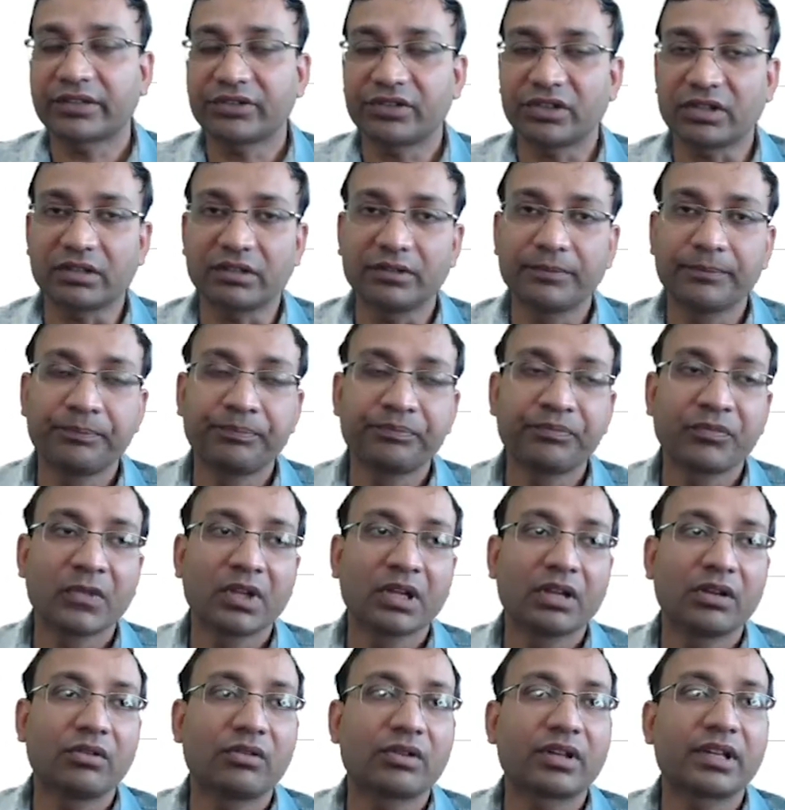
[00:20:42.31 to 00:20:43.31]
a fraction.
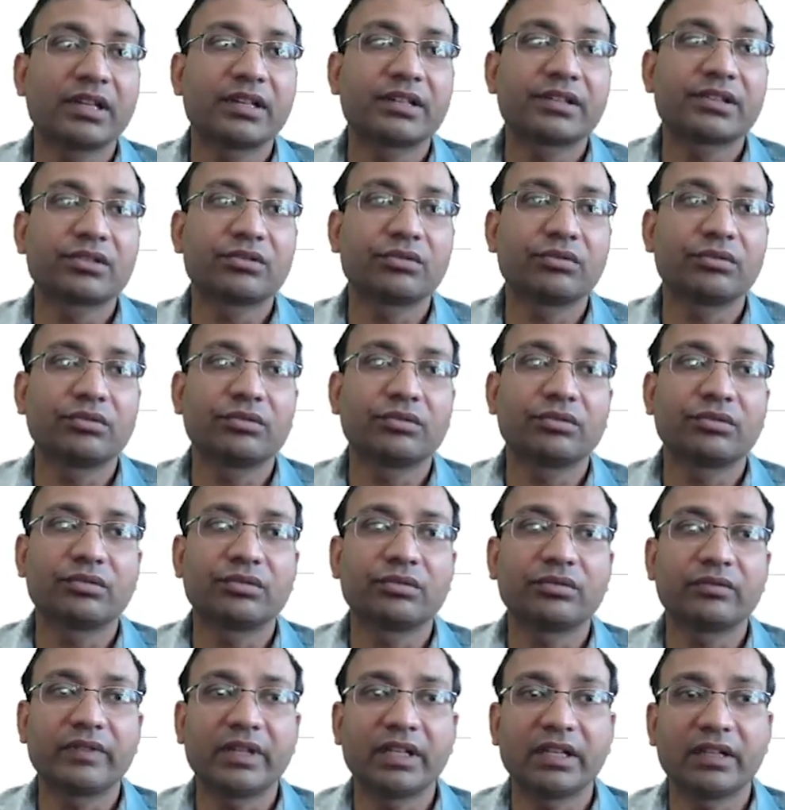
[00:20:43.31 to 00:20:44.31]
Okay,
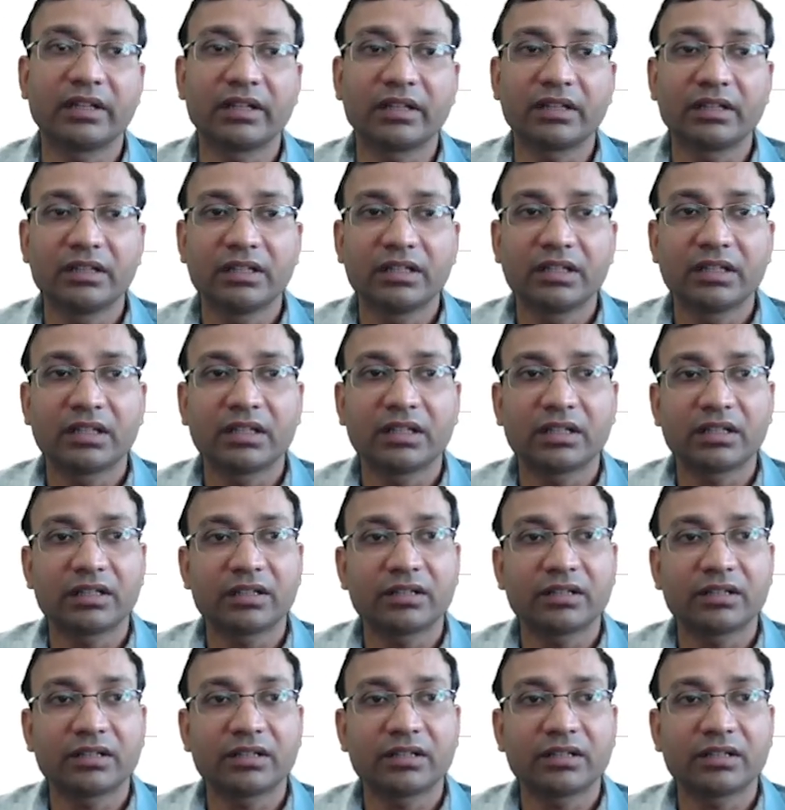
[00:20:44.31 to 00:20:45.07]
so well,